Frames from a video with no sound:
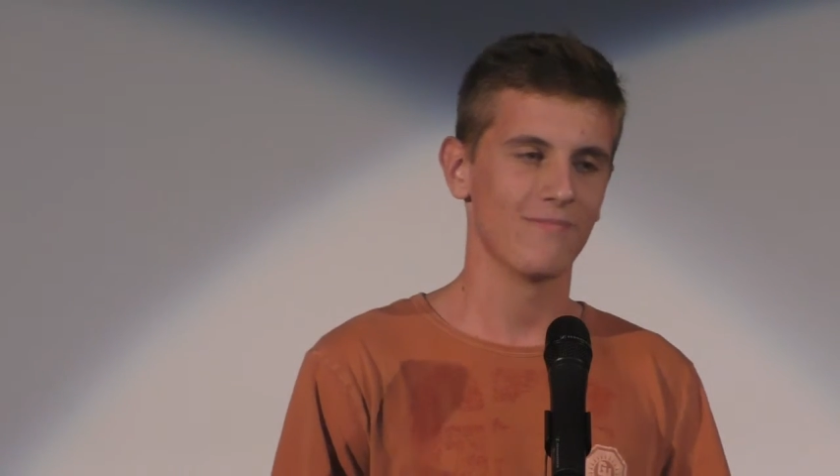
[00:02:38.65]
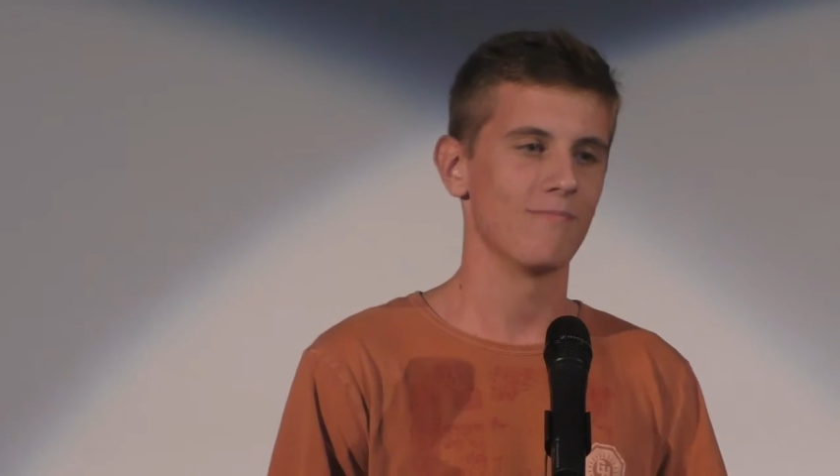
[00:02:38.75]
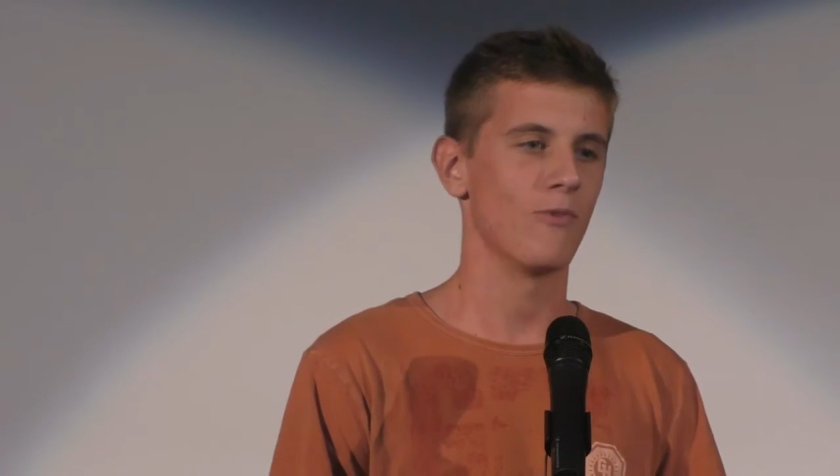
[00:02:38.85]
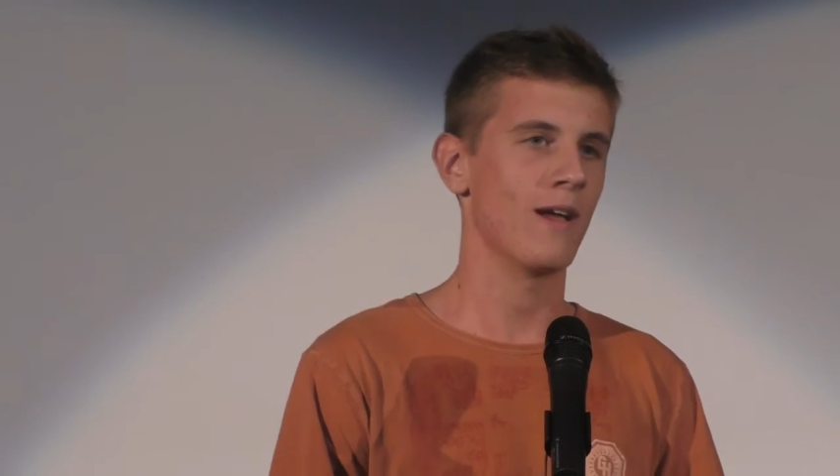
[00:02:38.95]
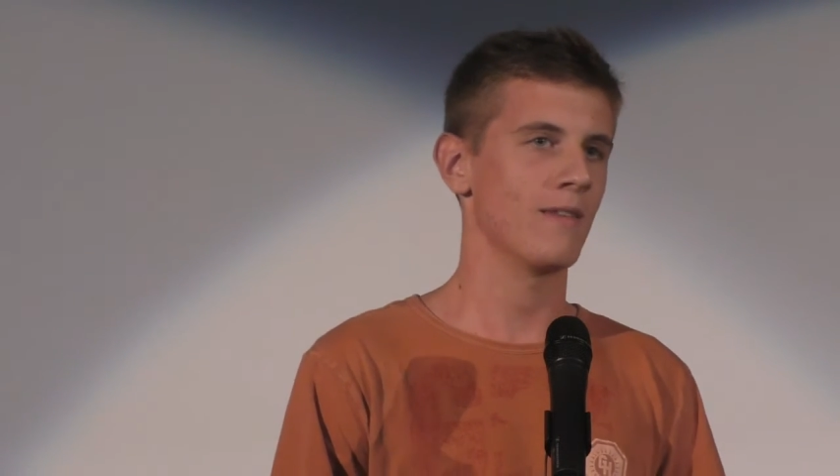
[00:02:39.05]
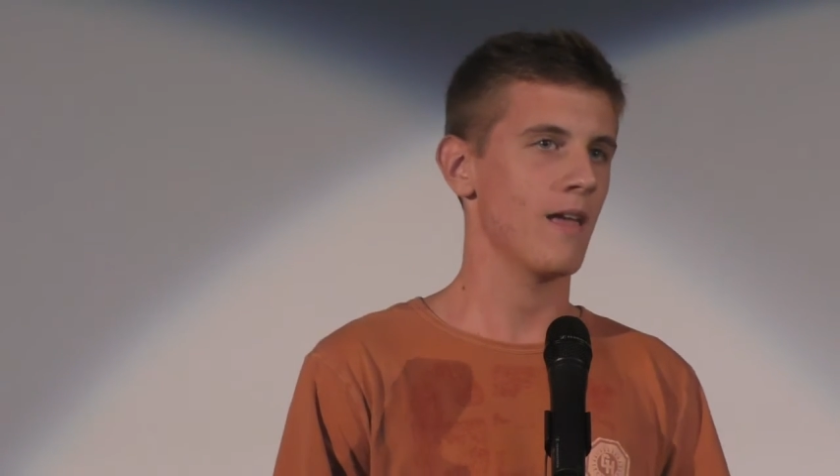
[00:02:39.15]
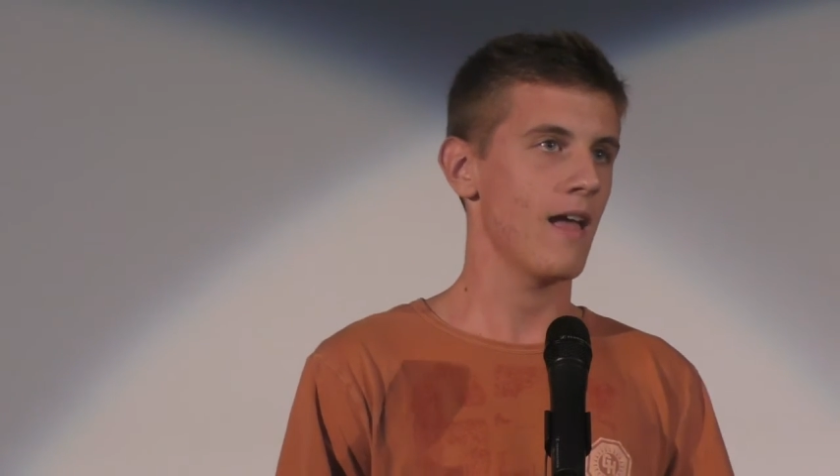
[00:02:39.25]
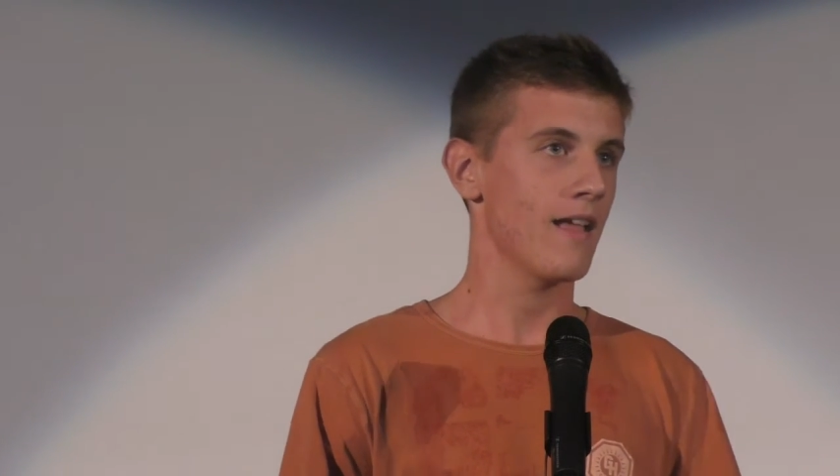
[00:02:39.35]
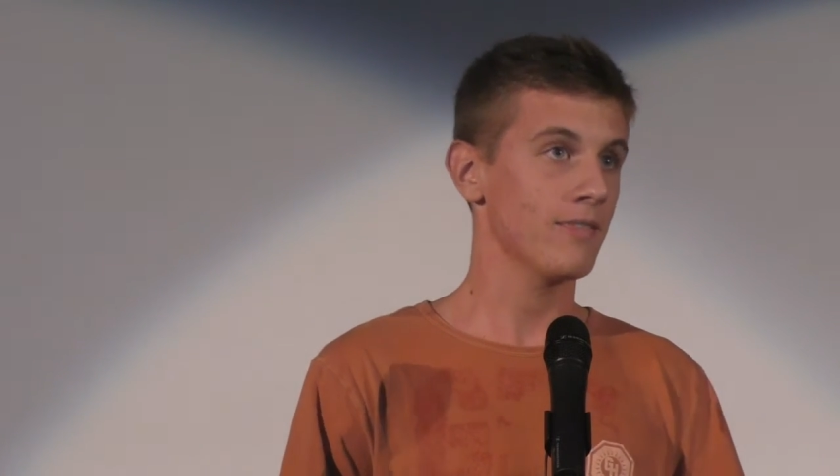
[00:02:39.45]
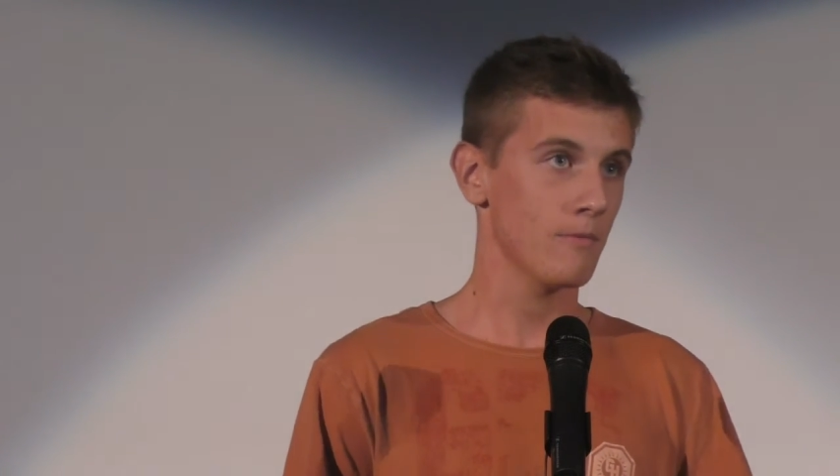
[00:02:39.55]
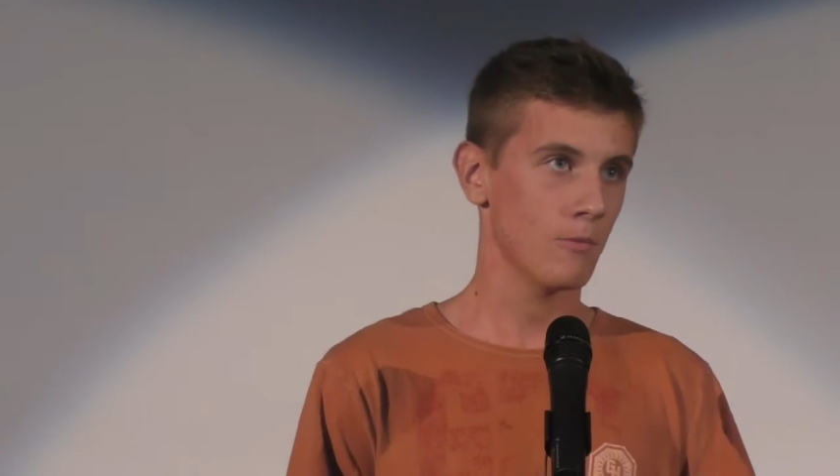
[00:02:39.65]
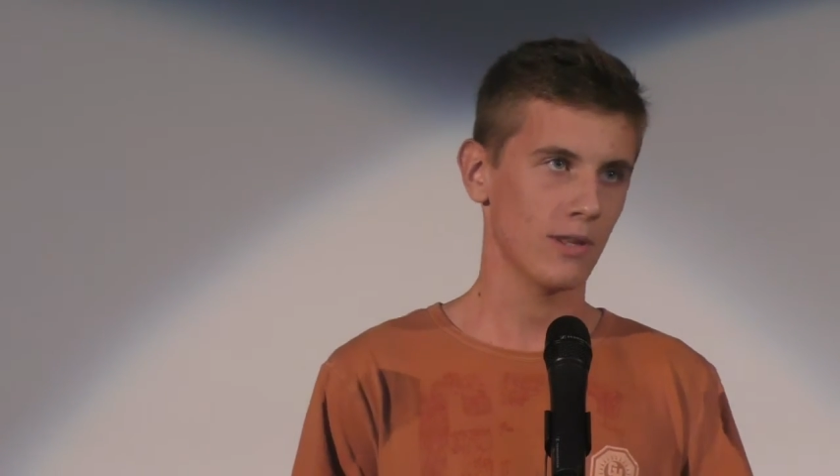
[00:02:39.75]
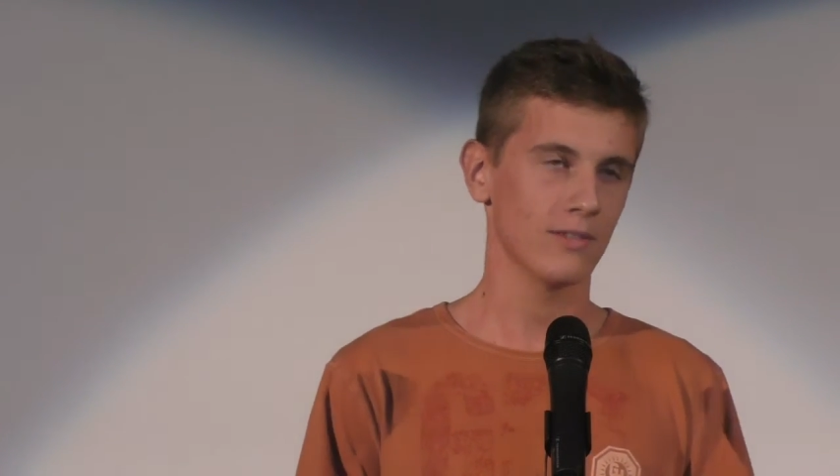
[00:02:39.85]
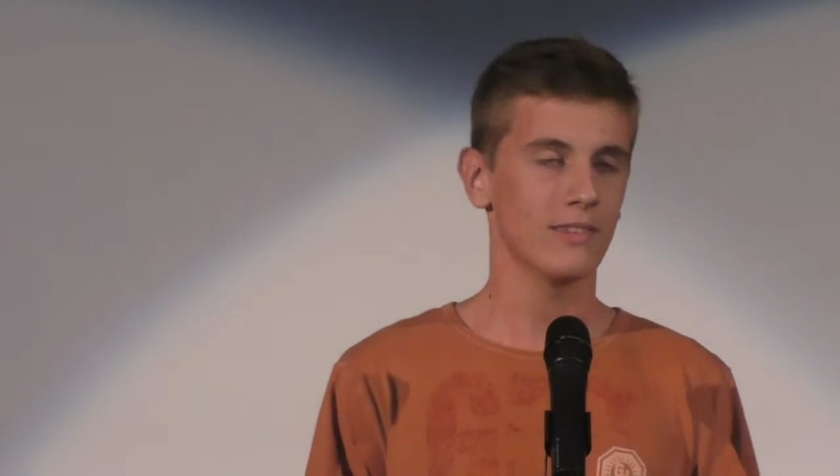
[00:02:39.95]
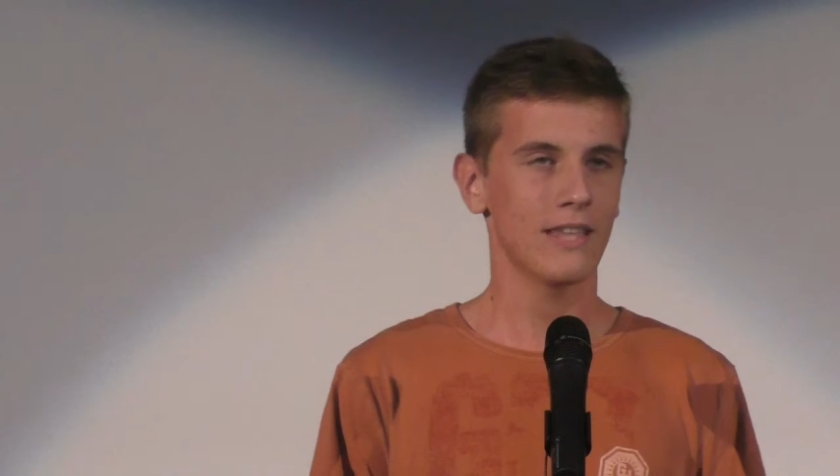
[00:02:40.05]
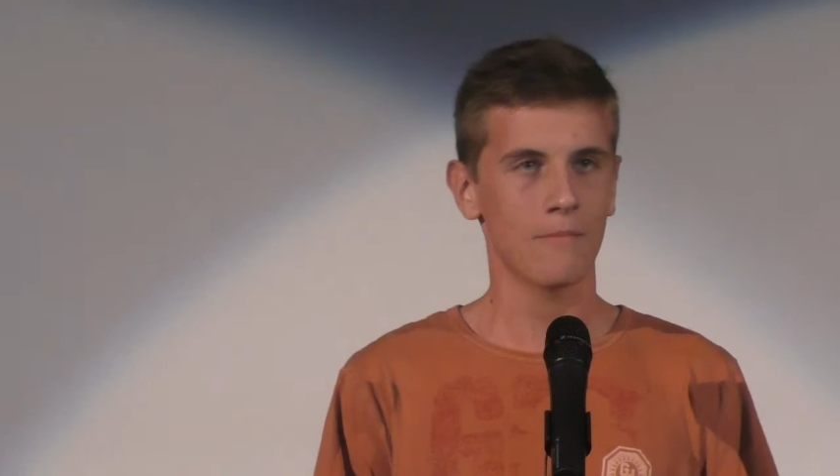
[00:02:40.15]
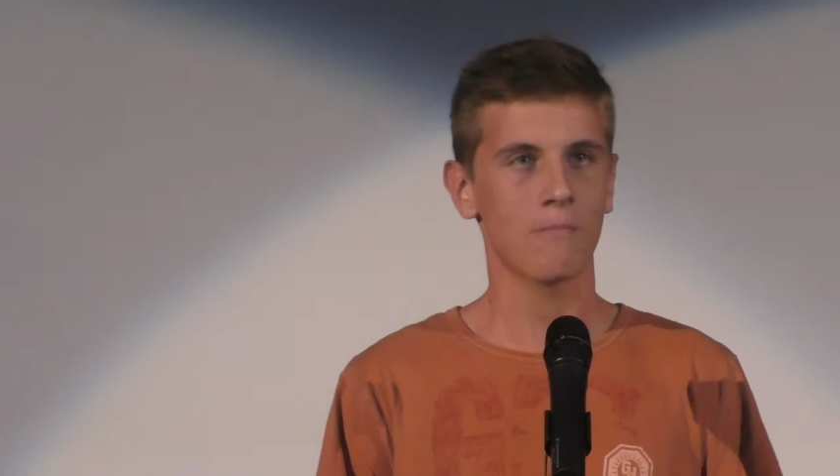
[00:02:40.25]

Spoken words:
Then